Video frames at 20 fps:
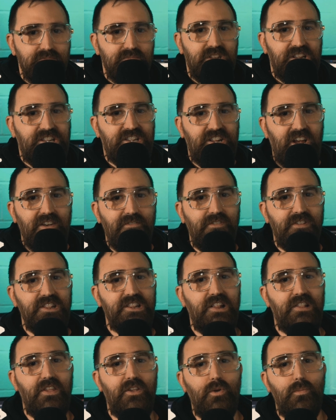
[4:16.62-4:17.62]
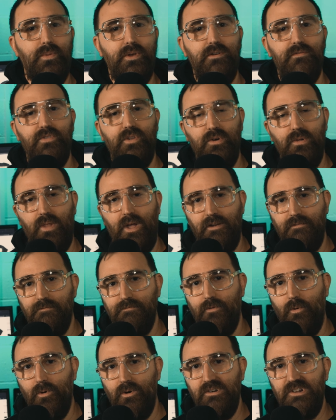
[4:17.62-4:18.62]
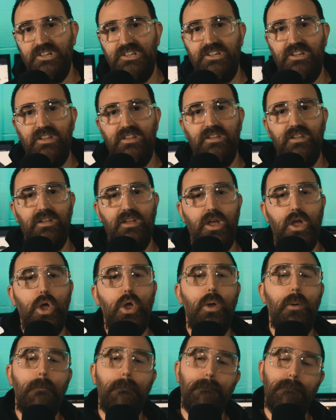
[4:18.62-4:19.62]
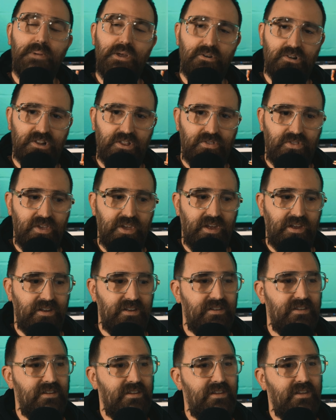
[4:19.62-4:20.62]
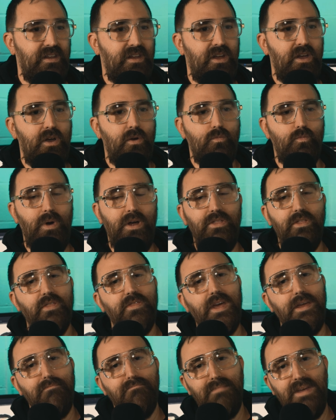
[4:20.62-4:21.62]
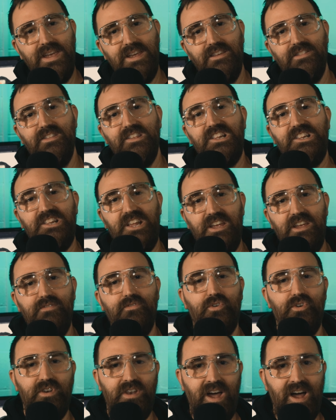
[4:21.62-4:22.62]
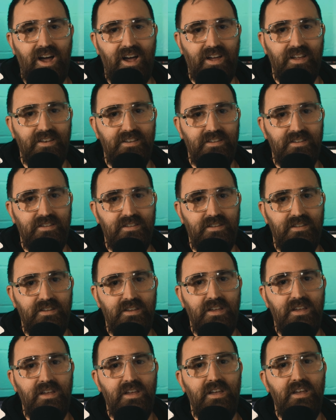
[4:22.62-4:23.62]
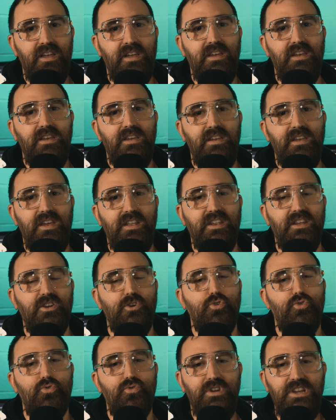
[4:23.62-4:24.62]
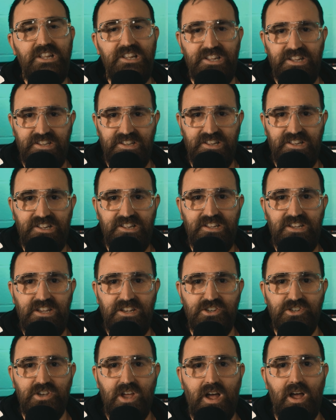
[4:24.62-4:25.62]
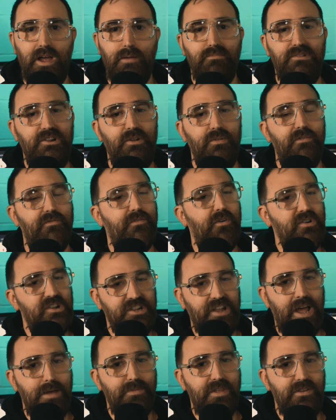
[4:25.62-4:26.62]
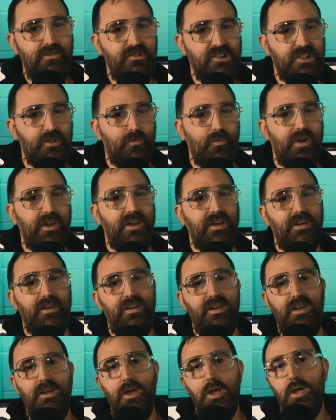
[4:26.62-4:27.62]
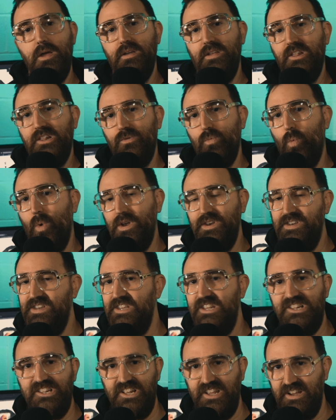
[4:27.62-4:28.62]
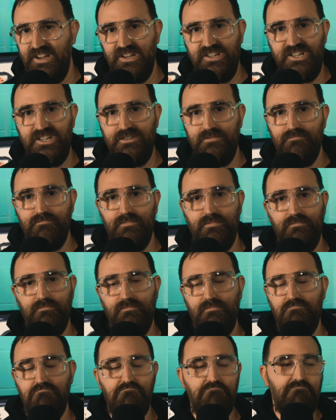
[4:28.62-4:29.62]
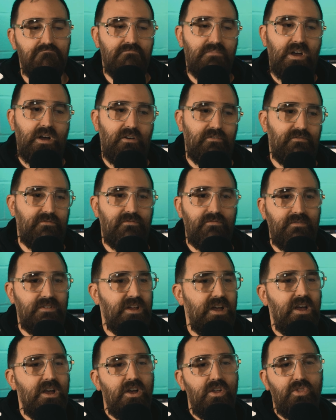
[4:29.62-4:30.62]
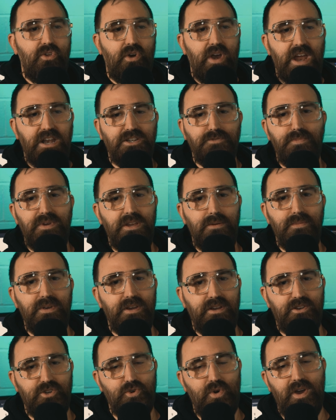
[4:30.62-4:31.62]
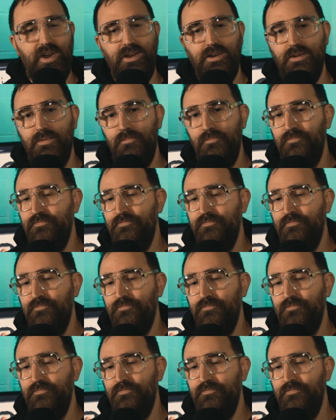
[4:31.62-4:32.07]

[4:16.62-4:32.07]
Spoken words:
siphons a little bit of their life force. Here's the thing. Whether they make the save or not, it increases each time. So the first time they use the ring, it's 1d6 of their HP being drained.